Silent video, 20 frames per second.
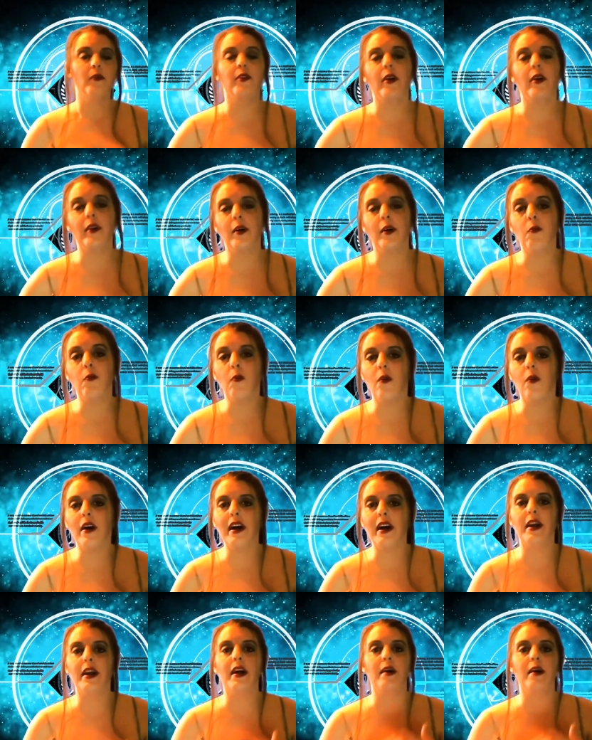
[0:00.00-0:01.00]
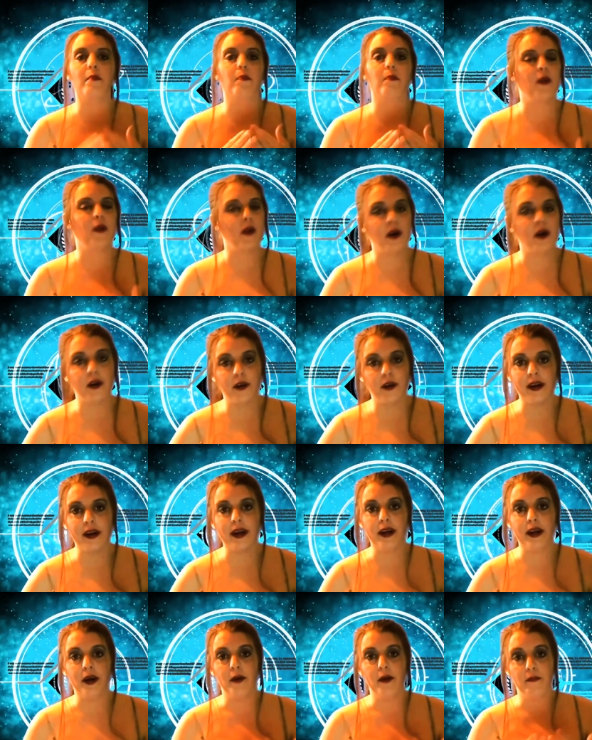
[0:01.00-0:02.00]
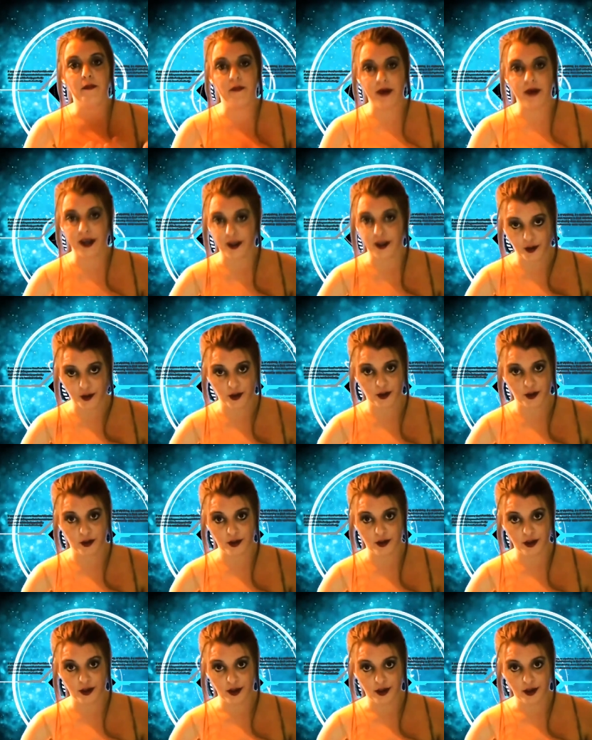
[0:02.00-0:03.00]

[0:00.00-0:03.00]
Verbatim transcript: It's only one blurry picture